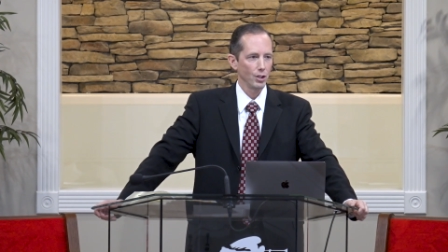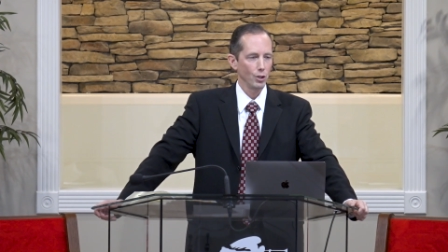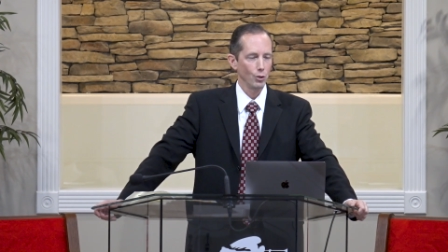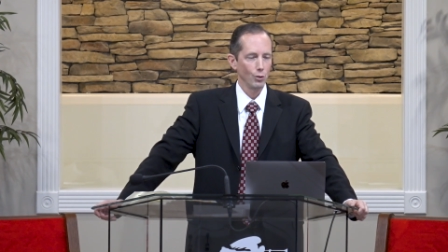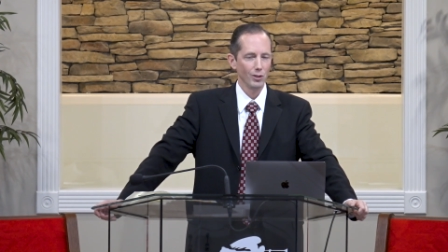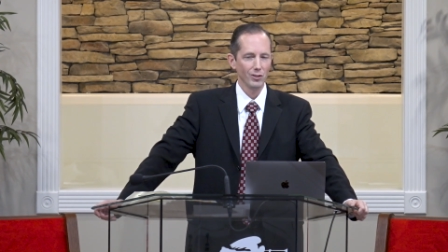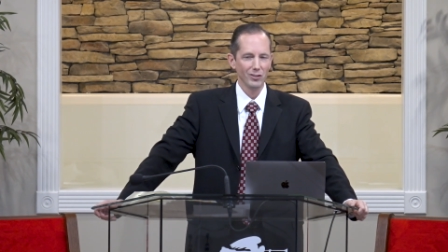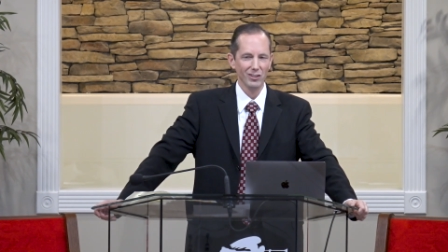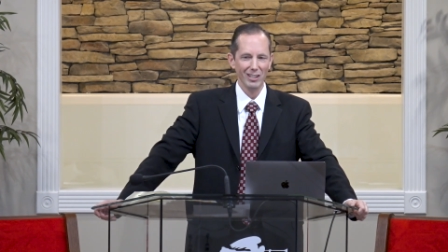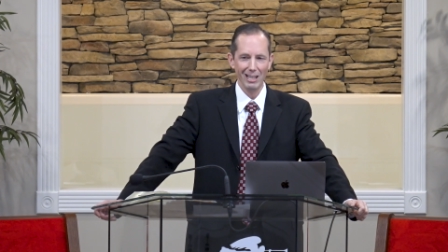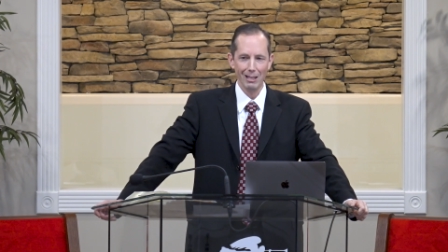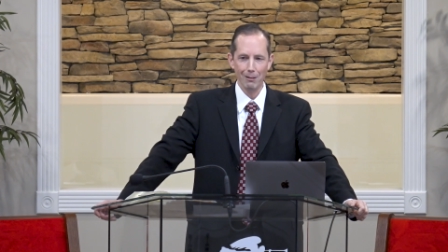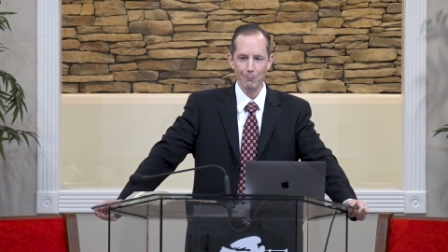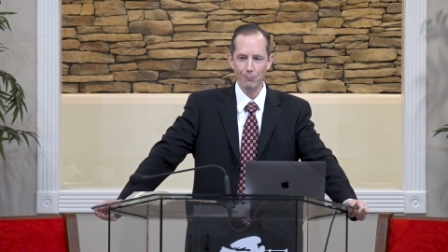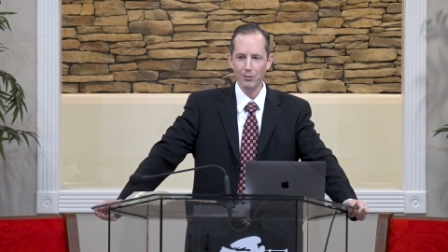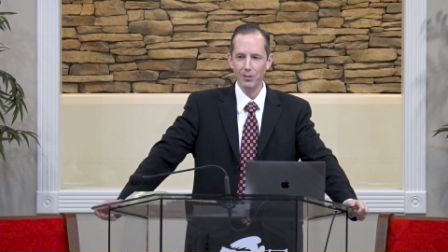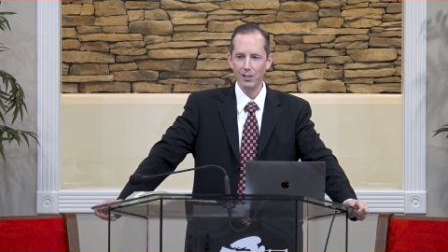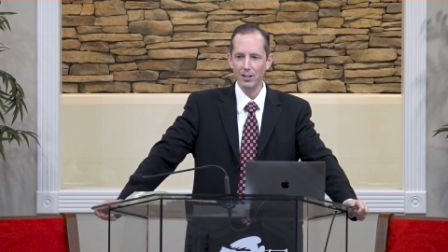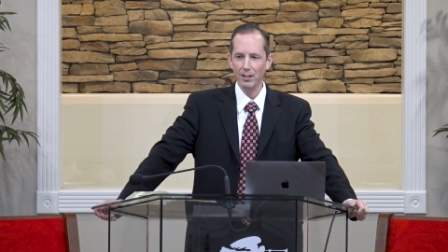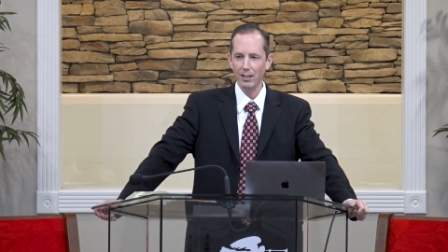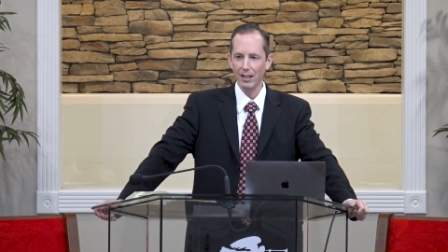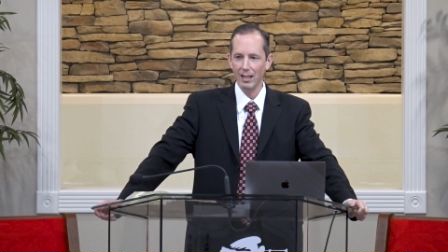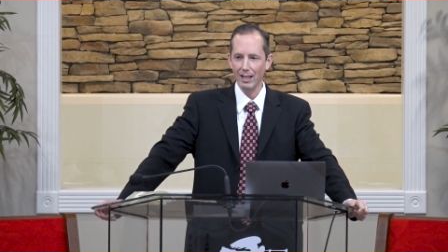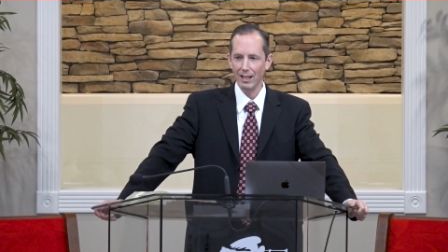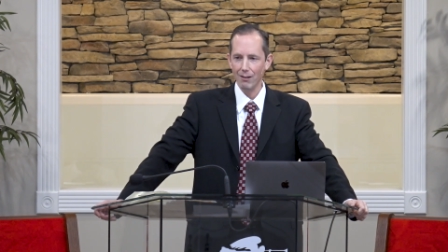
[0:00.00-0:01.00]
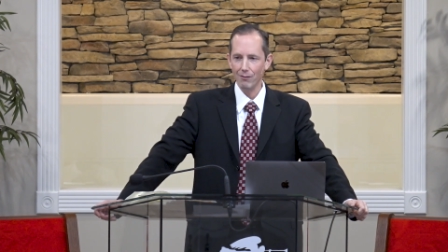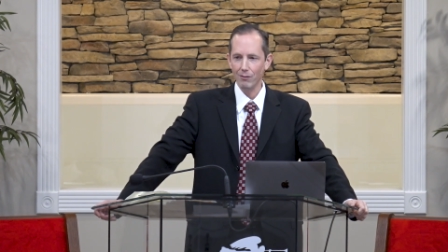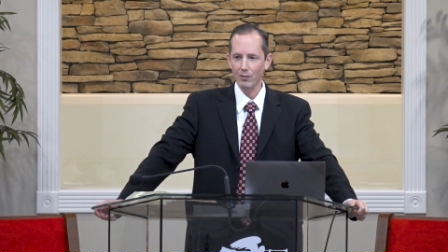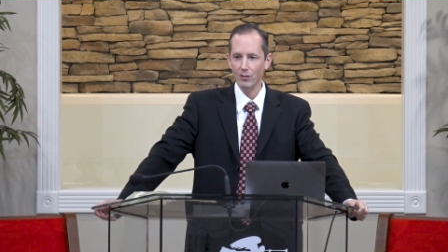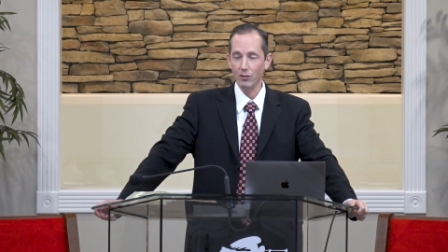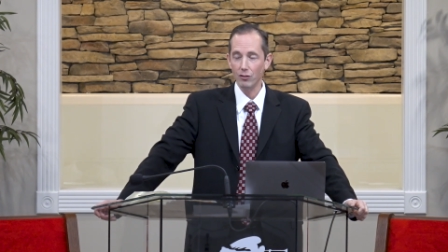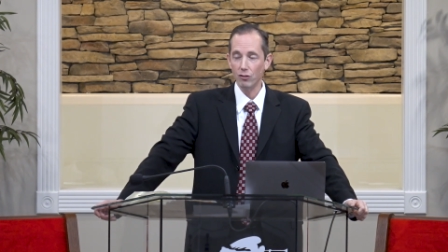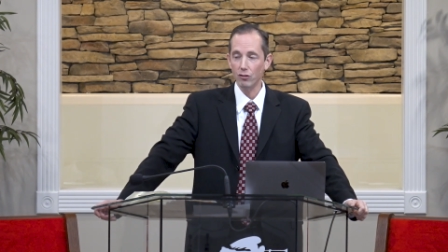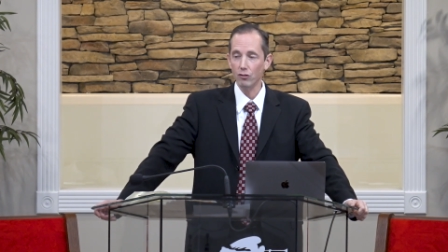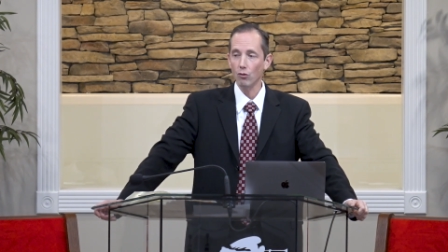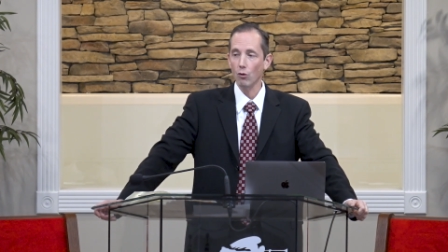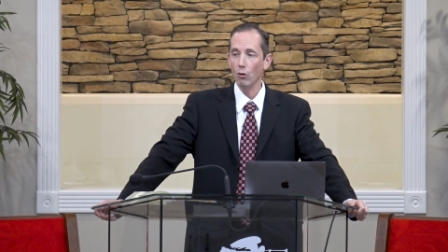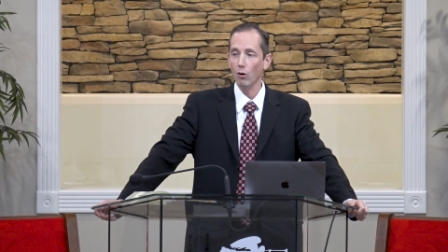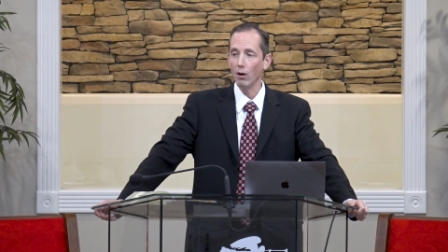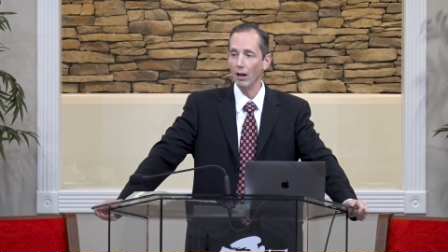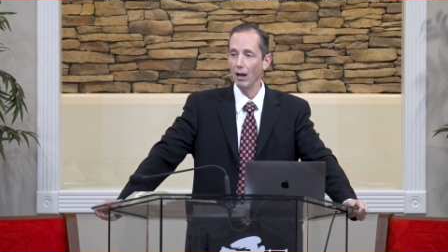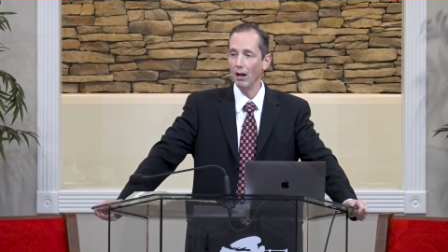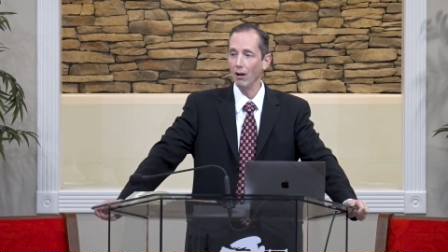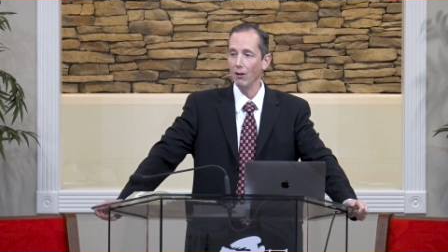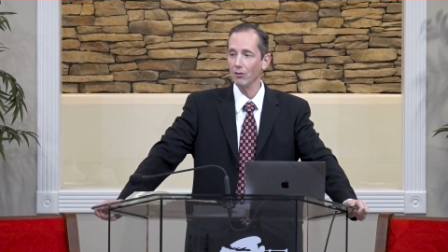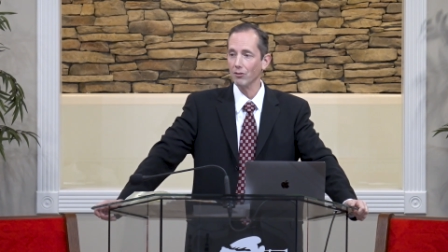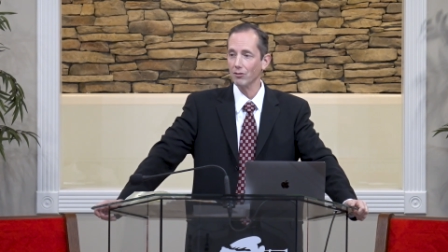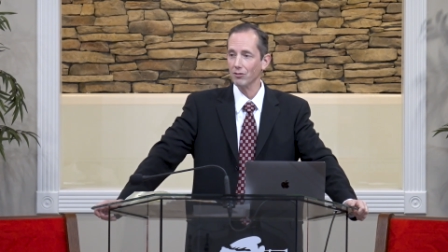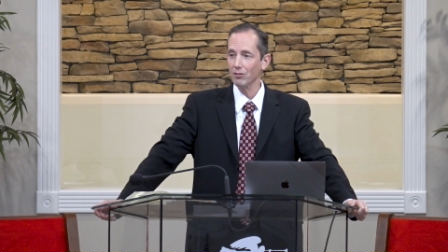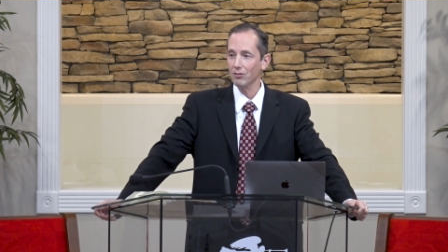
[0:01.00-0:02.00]
who has emptied heaven's
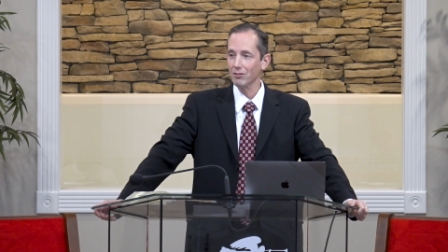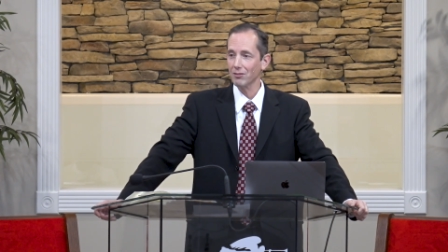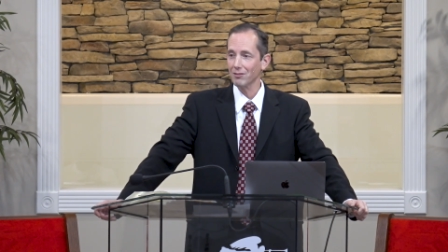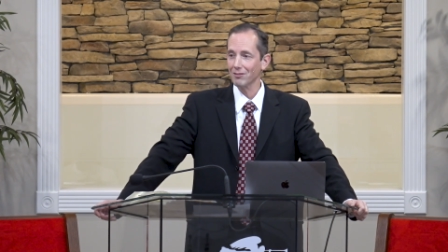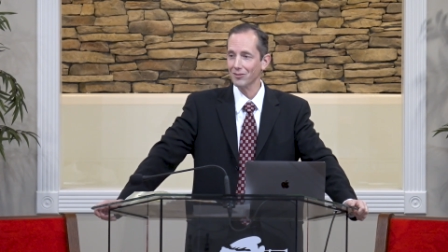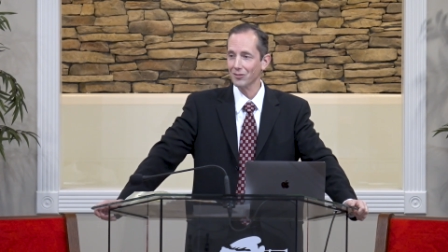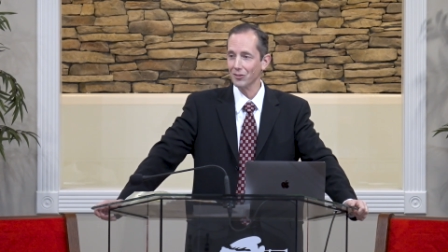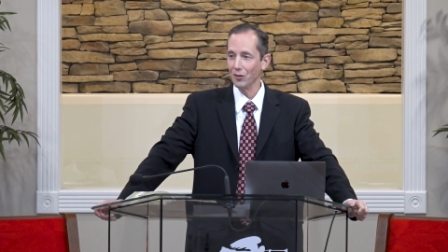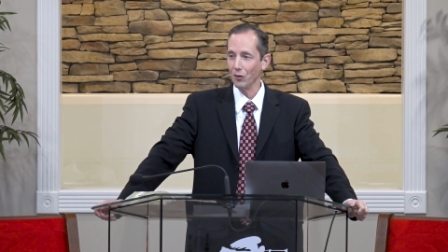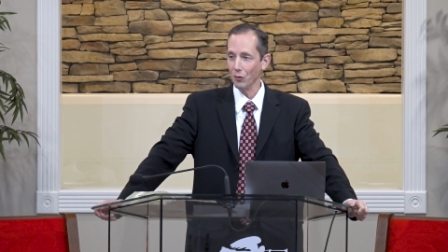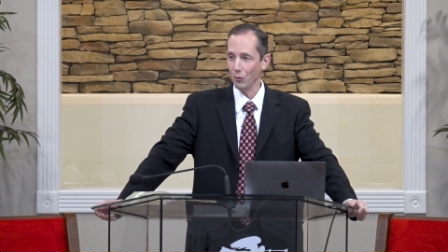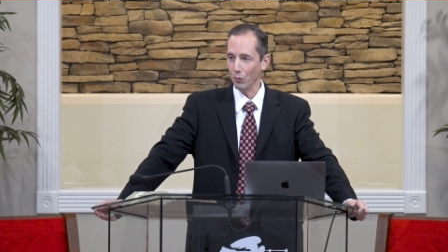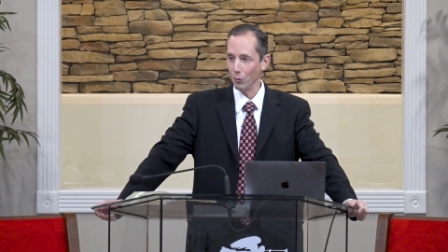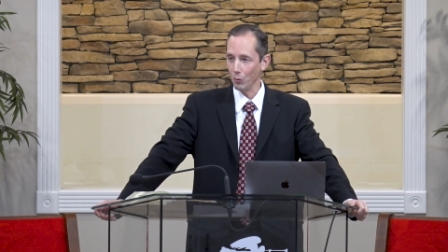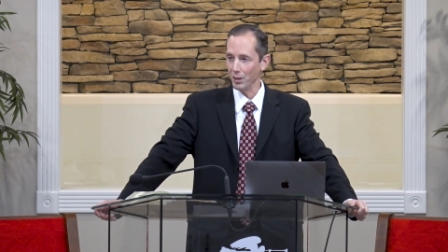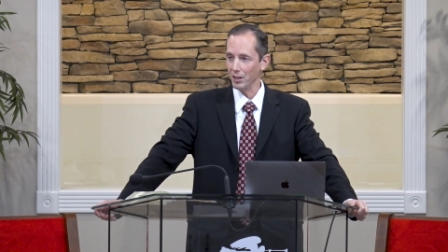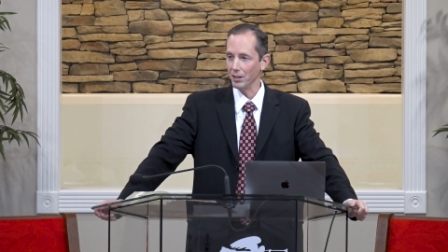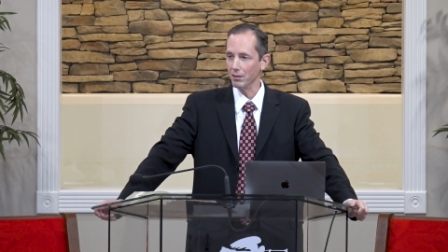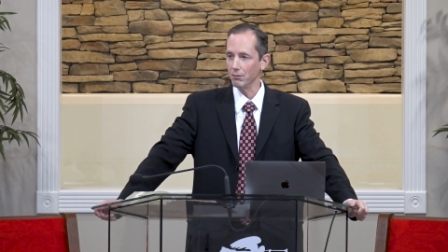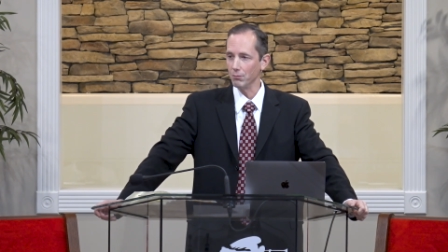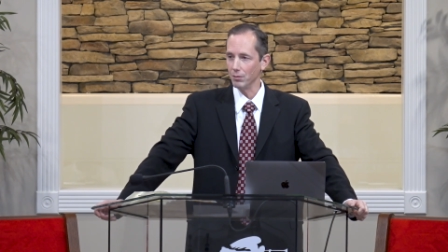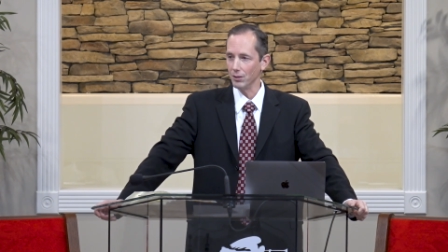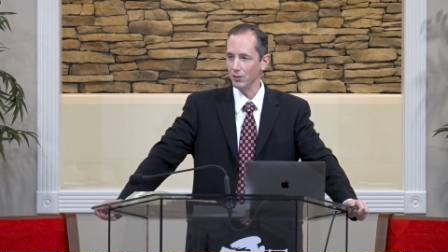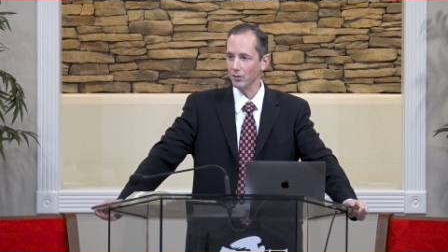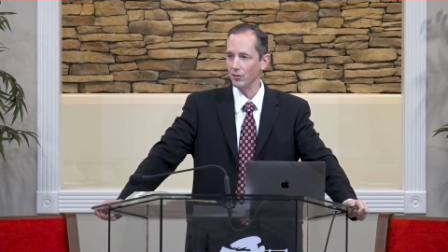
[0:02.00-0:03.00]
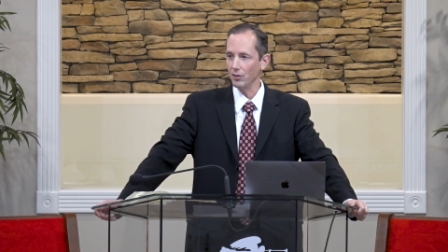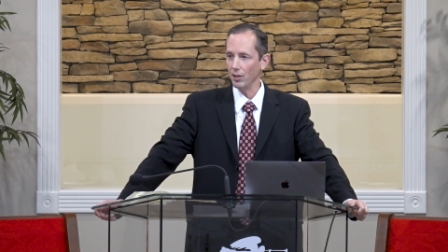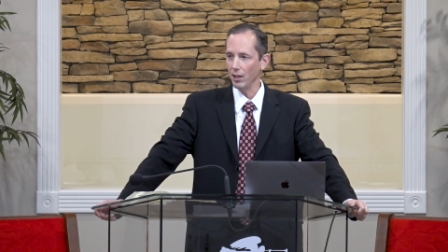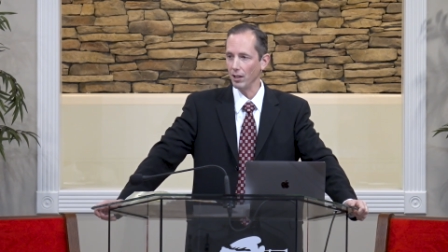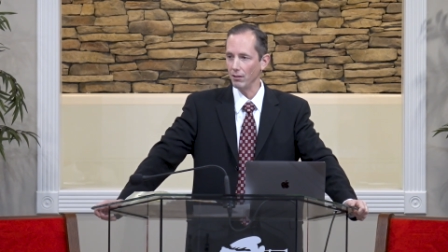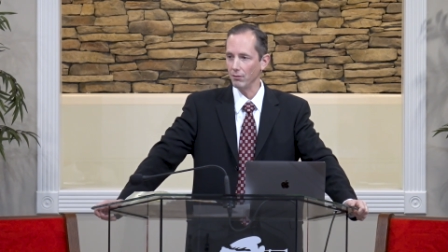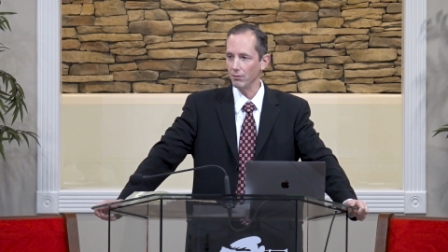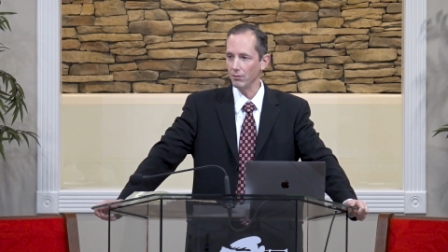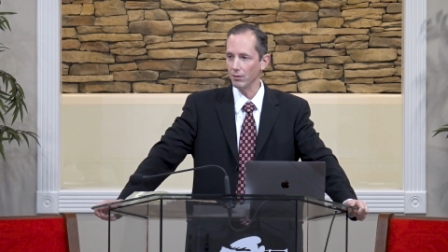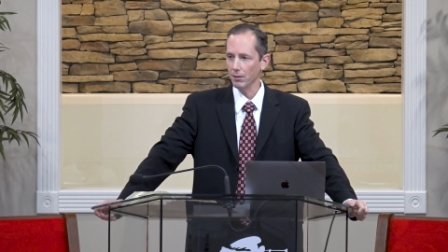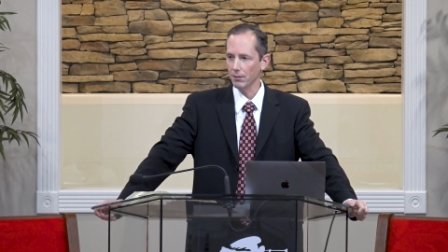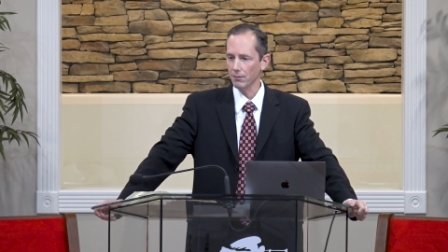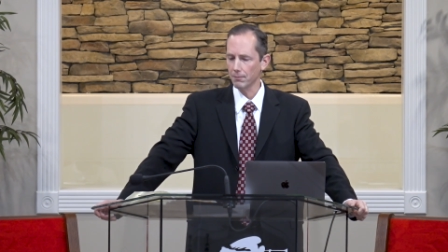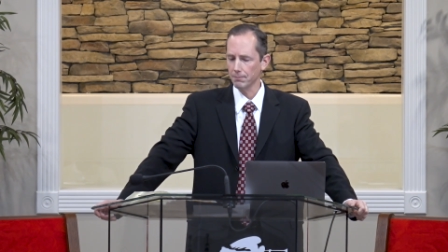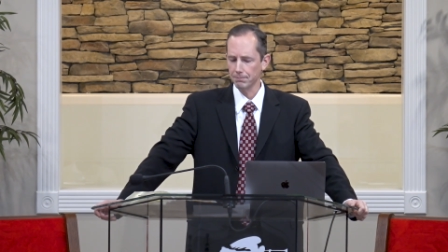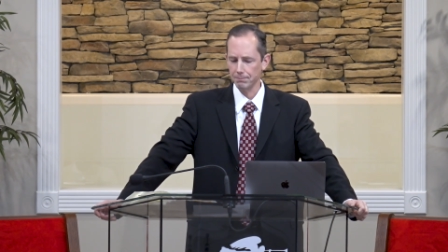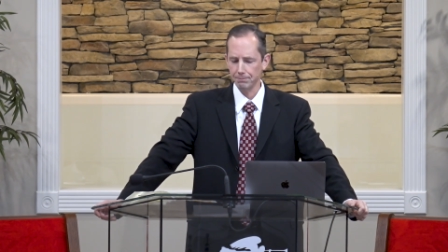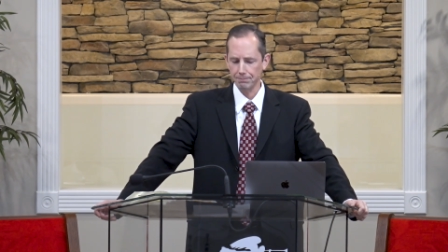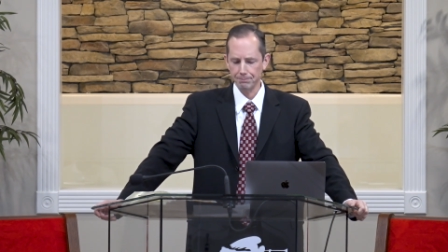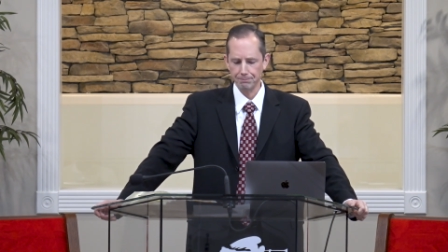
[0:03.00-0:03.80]
storehouse so that we can be saved.